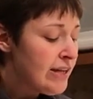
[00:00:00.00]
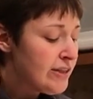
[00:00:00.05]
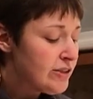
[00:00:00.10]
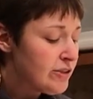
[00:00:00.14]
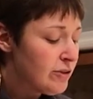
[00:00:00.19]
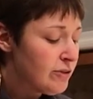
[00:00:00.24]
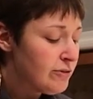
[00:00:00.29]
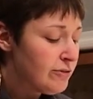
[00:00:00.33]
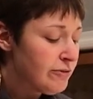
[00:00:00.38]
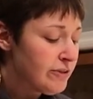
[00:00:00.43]

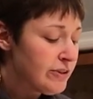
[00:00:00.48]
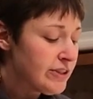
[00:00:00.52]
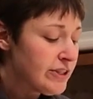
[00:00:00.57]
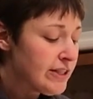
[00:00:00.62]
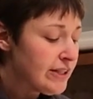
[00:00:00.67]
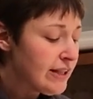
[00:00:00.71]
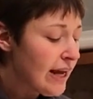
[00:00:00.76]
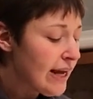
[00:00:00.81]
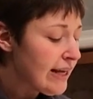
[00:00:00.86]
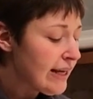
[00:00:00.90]
So for
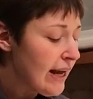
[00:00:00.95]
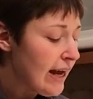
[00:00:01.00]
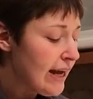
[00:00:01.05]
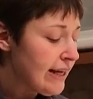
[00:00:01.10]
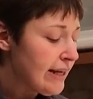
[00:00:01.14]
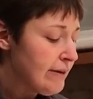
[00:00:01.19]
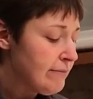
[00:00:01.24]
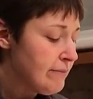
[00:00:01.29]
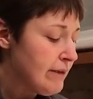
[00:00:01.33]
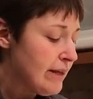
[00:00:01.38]
tonight, I
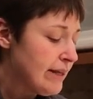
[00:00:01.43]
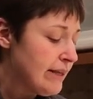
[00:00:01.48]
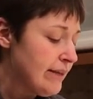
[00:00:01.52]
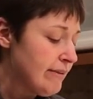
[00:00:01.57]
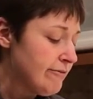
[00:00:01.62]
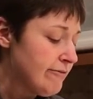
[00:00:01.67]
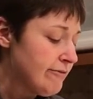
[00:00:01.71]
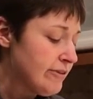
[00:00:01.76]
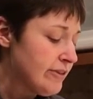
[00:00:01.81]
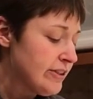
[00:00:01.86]
am
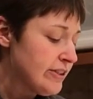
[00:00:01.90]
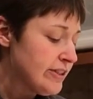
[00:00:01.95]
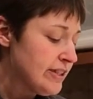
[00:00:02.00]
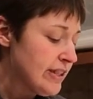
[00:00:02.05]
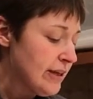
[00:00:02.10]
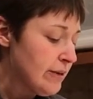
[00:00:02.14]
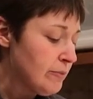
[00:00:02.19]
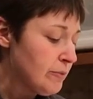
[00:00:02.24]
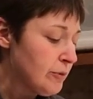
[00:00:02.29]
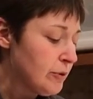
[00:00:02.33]
making, for
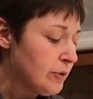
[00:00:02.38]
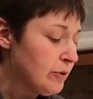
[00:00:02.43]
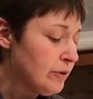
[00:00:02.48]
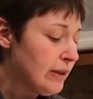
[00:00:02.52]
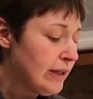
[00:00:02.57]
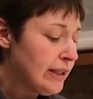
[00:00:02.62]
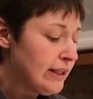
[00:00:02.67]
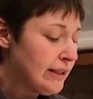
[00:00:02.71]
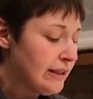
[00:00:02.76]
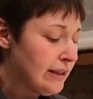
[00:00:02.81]

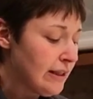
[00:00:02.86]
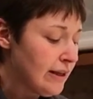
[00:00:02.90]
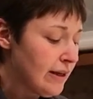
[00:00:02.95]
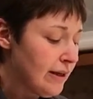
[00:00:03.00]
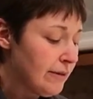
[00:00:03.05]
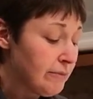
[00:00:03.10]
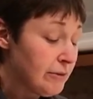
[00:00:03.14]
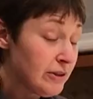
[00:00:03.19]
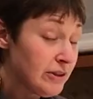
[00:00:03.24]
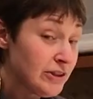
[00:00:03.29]
example, and
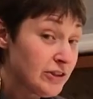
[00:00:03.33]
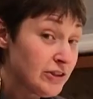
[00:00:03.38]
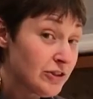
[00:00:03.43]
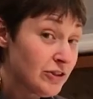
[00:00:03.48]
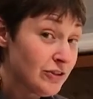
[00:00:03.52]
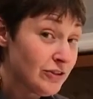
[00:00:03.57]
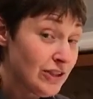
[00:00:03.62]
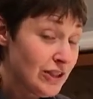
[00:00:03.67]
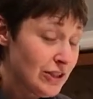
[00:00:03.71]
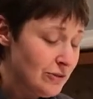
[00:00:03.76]
I'm going to
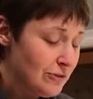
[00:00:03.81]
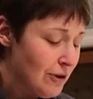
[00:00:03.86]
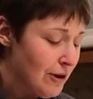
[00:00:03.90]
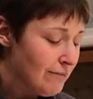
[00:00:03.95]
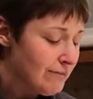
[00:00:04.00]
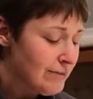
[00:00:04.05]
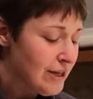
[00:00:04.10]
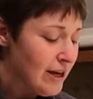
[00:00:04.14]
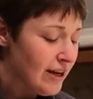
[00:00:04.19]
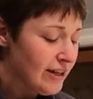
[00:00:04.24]
turn these while
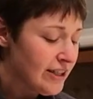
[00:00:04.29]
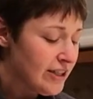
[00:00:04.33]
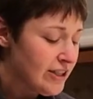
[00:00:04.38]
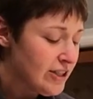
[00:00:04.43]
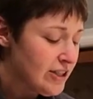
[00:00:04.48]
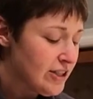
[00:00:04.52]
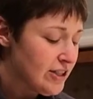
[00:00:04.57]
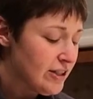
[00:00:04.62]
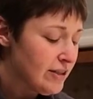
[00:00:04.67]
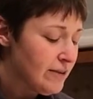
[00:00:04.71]
I'm talking
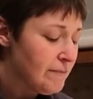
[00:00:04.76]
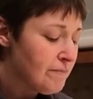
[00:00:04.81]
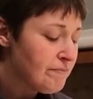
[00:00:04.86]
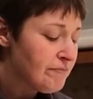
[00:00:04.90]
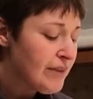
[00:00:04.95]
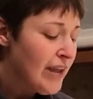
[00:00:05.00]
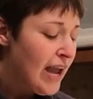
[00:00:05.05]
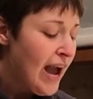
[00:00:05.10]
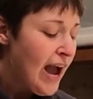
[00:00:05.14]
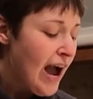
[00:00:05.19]
to you,
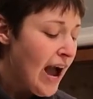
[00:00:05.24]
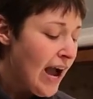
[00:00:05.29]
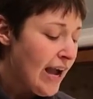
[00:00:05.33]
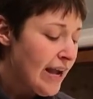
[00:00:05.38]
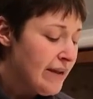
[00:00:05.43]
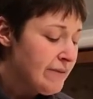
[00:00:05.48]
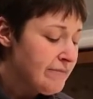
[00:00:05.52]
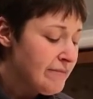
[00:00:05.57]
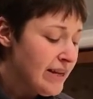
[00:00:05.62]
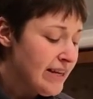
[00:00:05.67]

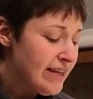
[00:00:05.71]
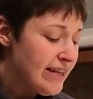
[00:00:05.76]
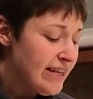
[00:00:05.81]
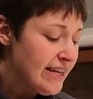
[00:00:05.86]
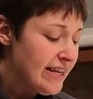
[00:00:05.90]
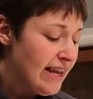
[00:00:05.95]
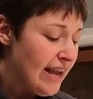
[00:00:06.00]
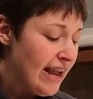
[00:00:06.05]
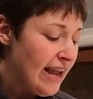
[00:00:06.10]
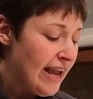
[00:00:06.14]
I am
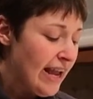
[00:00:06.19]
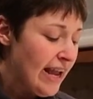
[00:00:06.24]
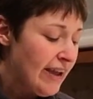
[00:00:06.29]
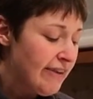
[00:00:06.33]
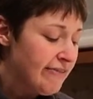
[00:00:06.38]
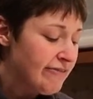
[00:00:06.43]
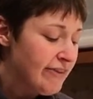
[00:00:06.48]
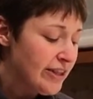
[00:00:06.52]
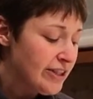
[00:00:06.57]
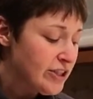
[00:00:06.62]
making
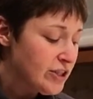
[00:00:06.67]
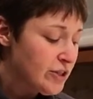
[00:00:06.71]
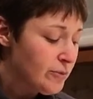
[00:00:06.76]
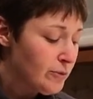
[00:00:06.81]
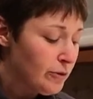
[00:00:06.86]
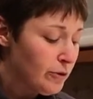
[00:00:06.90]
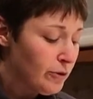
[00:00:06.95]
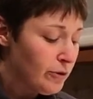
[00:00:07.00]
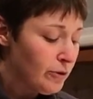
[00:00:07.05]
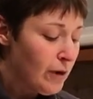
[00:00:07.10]
a
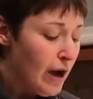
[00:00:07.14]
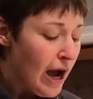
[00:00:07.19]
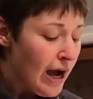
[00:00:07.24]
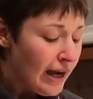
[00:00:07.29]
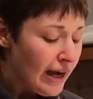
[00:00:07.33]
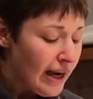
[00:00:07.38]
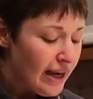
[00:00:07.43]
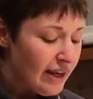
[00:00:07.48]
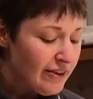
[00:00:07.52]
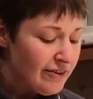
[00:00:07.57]
vegetable,
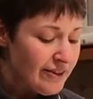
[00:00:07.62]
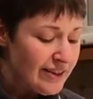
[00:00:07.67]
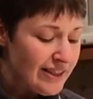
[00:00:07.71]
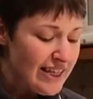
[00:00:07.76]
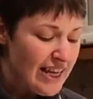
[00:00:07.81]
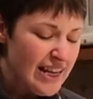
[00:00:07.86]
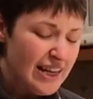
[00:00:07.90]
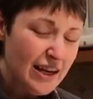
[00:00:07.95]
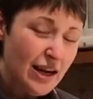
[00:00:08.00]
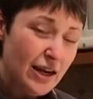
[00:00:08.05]
kind of a
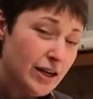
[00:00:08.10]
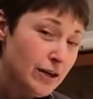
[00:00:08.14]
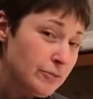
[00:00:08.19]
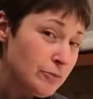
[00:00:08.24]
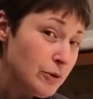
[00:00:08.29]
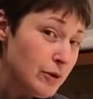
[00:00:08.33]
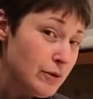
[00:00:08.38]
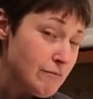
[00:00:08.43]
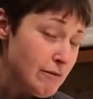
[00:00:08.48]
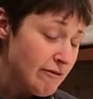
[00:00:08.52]
take on a
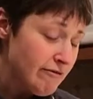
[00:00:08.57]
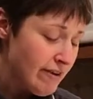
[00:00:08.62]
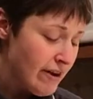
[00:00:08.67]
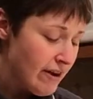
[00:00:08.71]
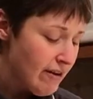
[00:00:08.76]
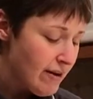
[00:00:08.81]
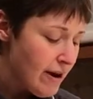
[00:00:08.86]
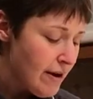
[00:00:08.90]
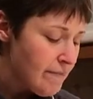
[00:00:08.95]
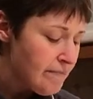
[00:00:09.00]

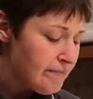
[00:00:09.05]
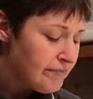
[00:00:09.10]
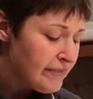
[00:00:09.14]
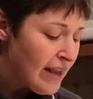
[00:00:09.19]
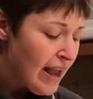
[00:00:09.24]
primavera.